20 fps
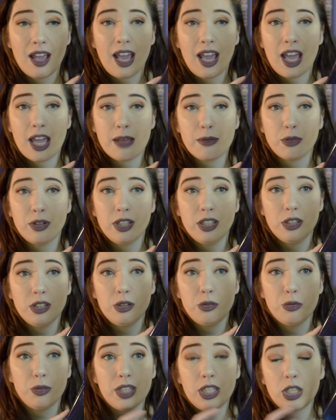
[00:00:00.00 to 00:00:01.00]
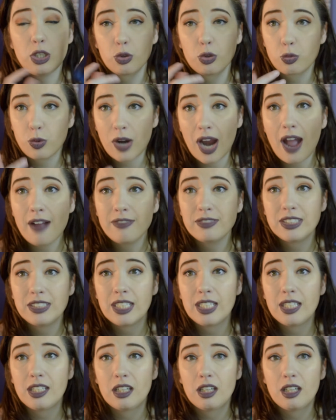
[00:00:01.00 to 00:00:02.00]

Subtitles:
and Marie Lu really crafted